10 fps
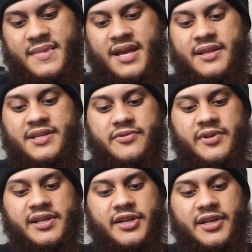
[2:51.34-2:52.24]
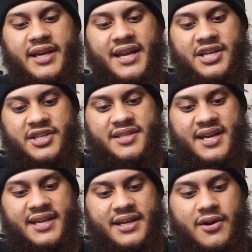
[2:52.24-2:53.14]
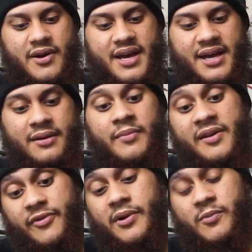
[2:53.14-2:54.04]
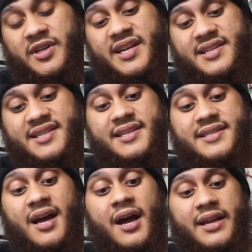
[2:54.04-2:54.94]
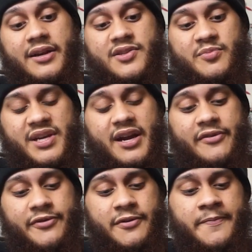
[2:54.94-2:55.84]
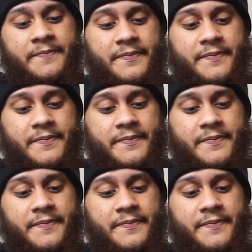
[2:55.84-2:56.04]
Now these are really good connections. I can go ahead, my four in one E S C is hot here, so be careful.